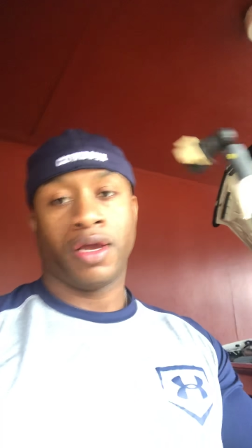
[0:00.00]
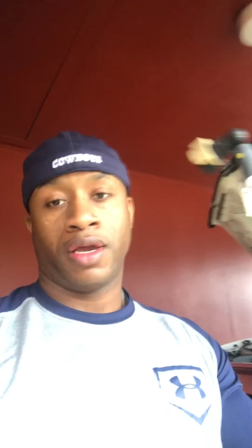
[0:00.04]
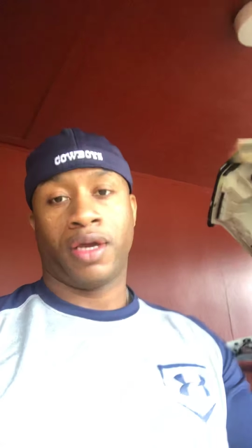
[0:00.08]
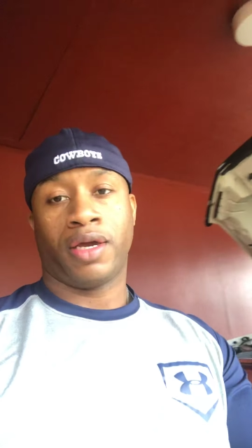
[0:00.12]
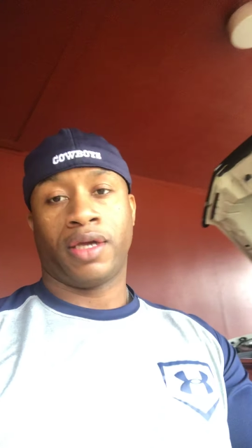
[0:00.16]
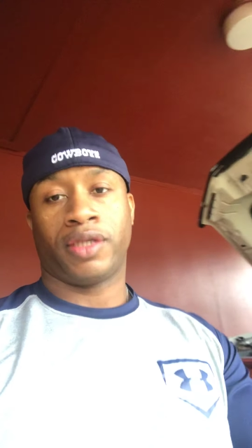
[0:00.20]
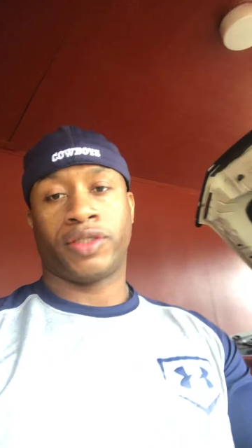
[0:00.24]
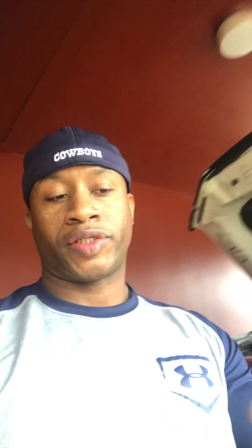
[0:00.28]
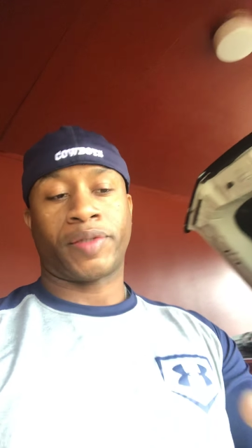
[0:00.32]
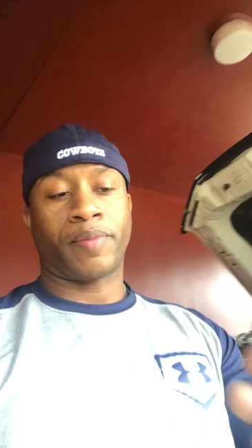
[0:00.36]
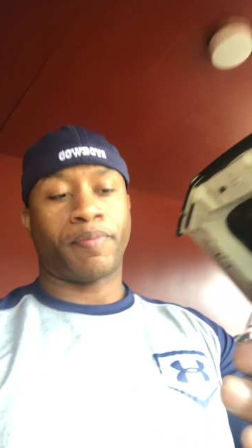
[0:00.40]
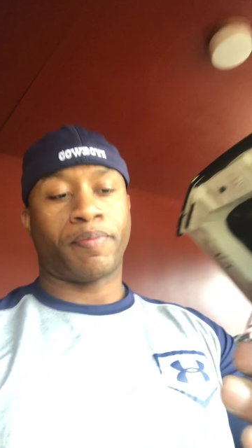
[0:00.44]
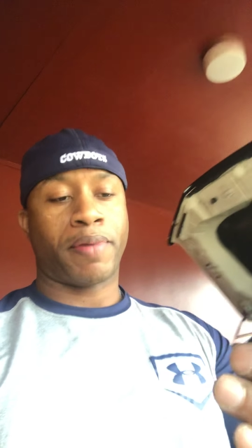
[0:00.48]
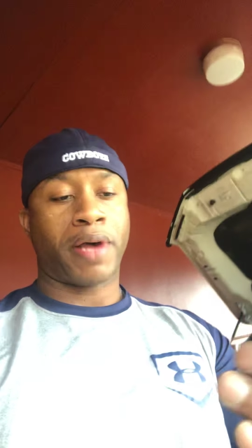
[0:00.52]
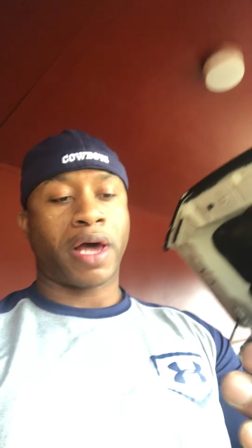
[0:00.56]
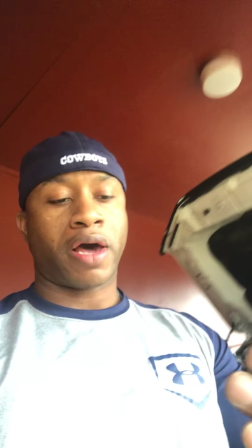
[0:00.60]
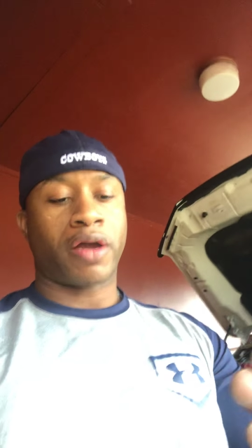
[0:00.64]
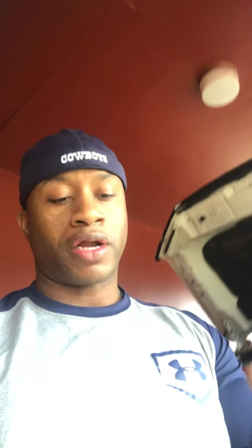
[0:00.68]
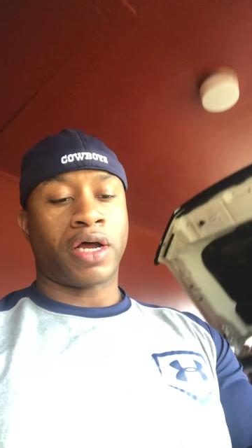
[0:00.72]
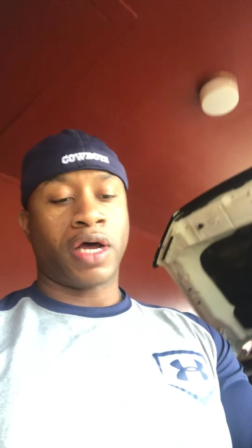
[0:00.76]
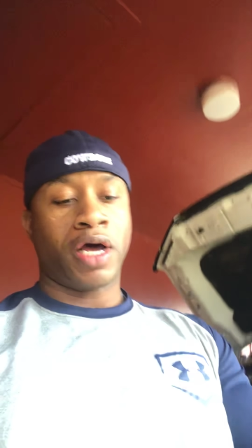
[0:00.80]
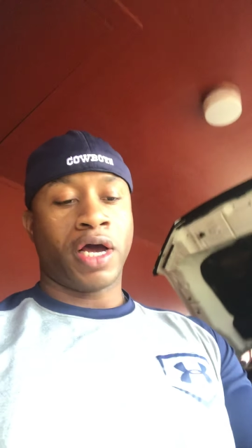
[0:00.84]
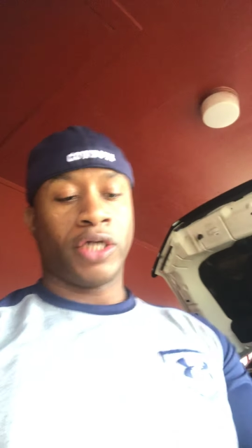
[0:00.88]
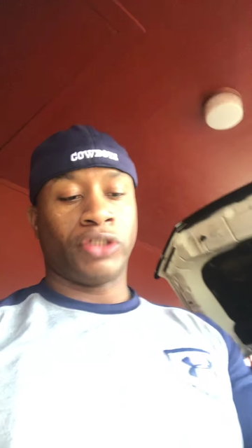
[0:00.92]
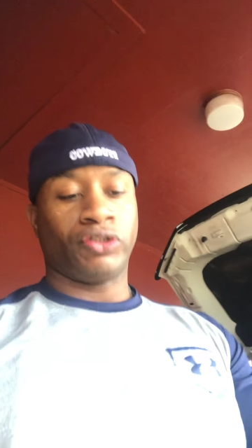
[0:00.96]
It's about
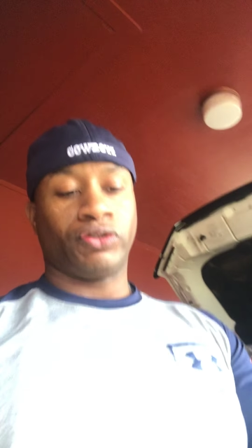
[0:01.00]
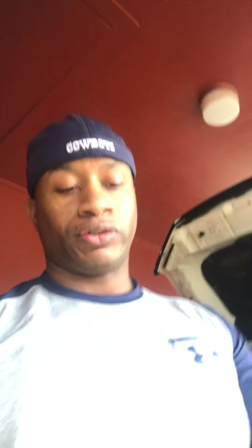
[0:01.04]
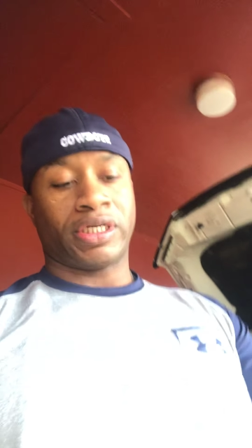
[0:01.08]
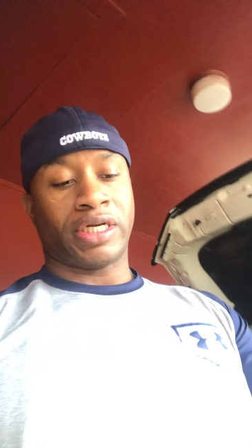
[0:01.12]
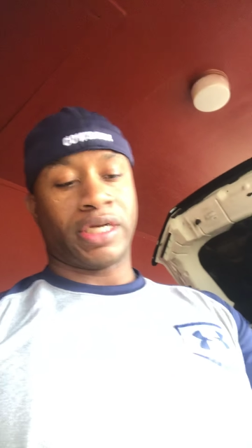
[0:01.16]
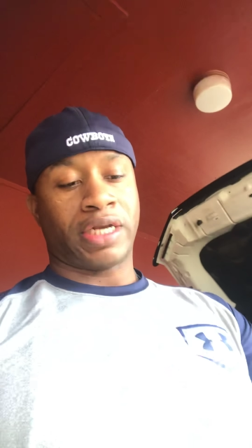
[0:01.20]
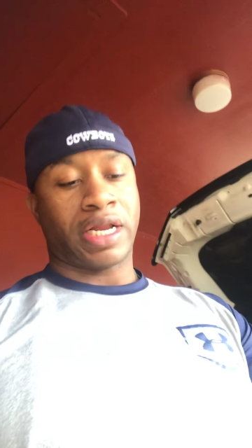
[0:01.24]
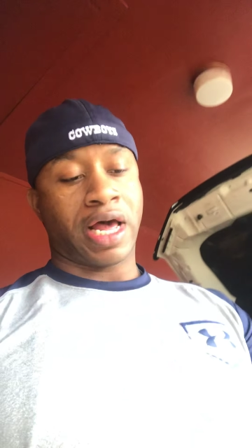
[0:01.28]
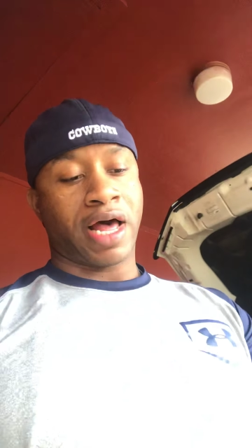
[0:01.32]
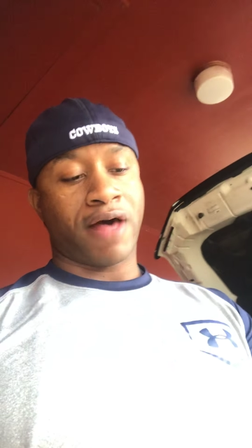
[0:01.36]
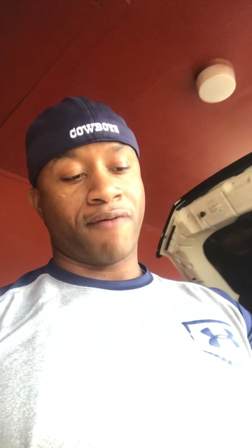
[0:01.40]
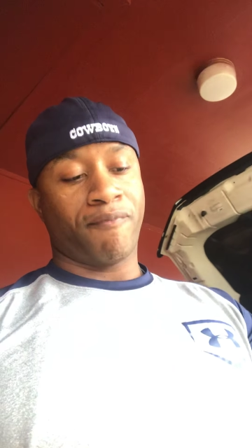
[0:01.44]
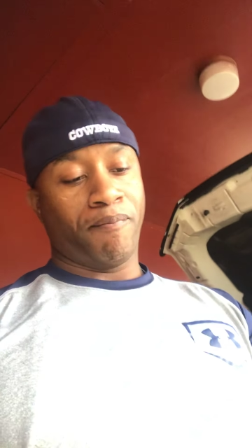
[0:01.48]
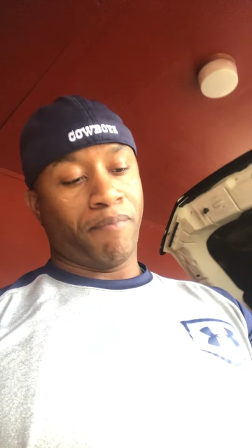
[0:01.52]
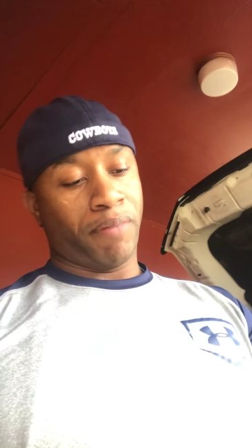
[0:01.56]
109